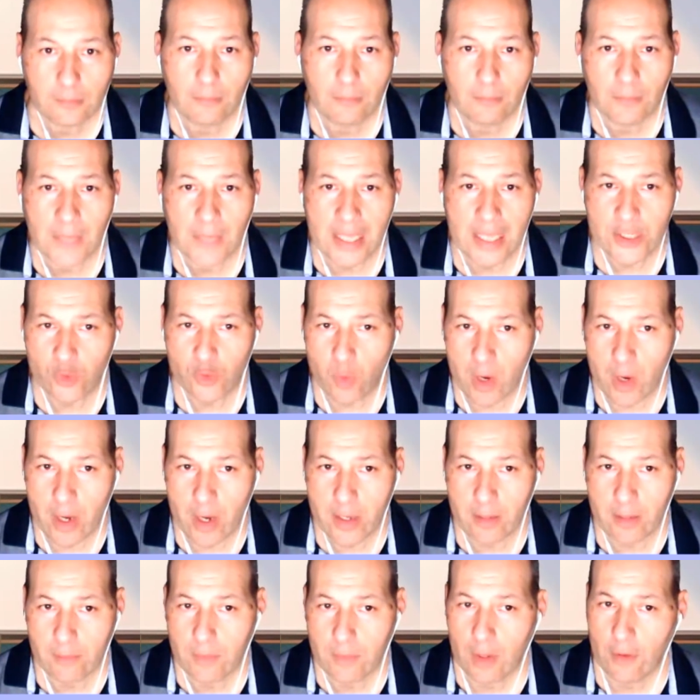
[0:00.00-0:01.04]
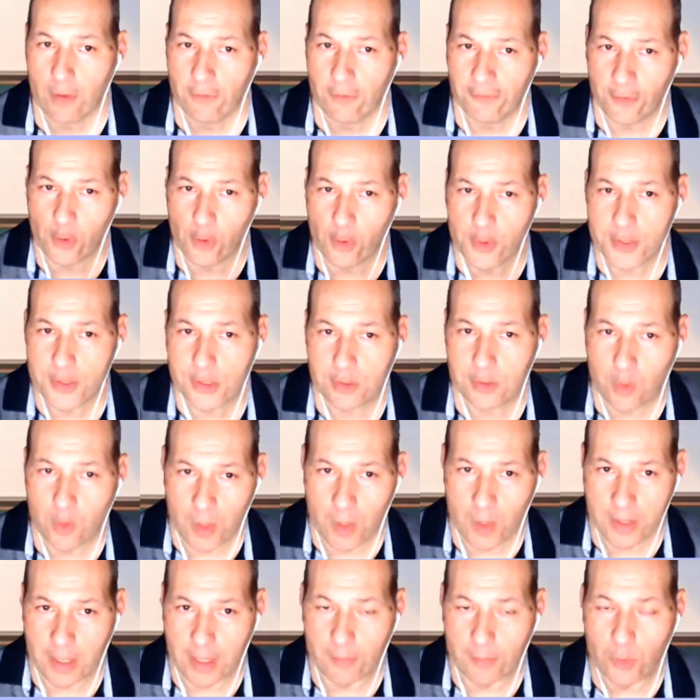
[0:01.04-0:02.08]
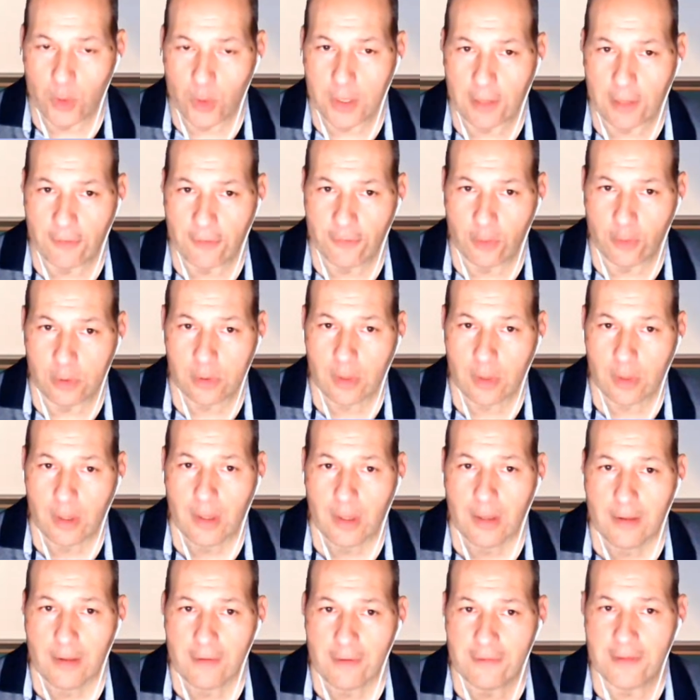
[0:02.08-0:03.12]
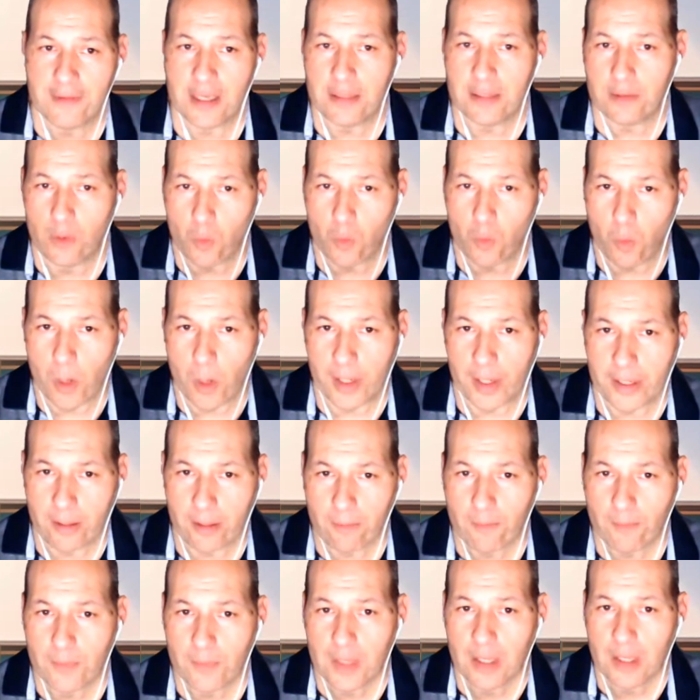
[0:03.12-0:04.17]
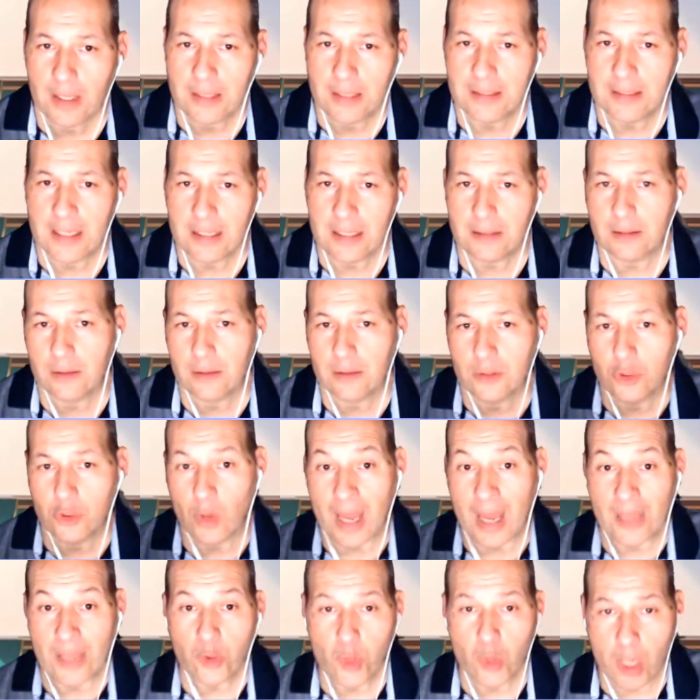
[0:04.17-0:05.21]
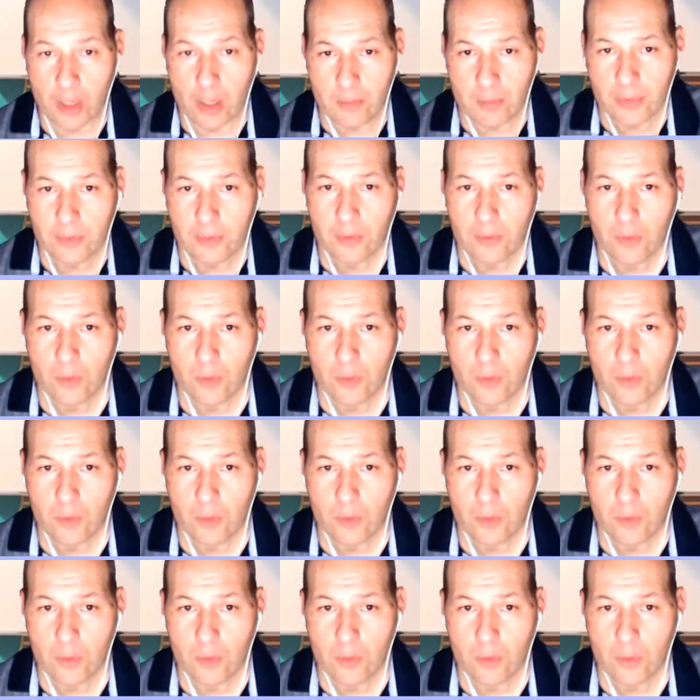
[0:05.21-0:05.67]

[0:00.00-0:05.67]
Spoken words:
That's why first what I'm looking for, then where, then the outcome.